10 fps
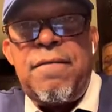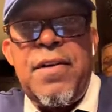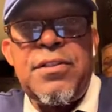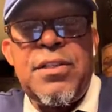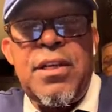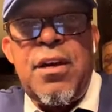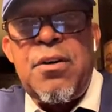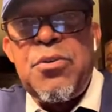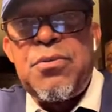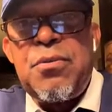events that he
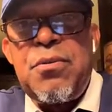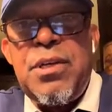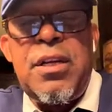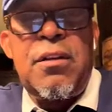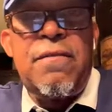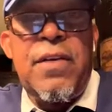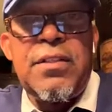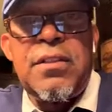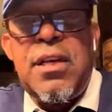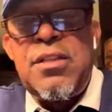goes through, and he'll
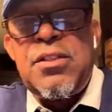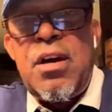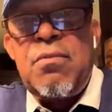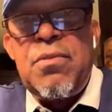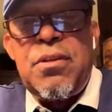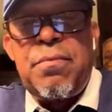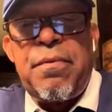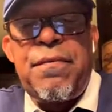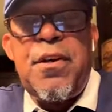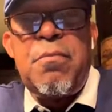investigate, talk with
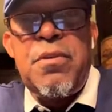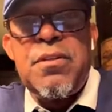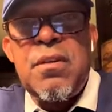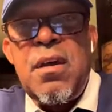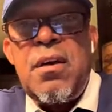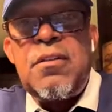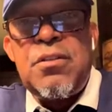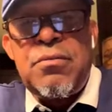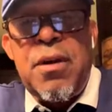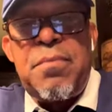perfumers,
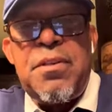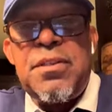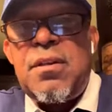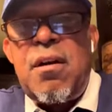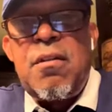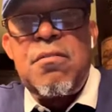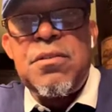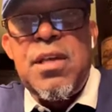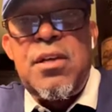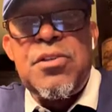distributors, and all
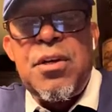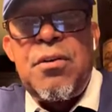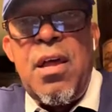those things.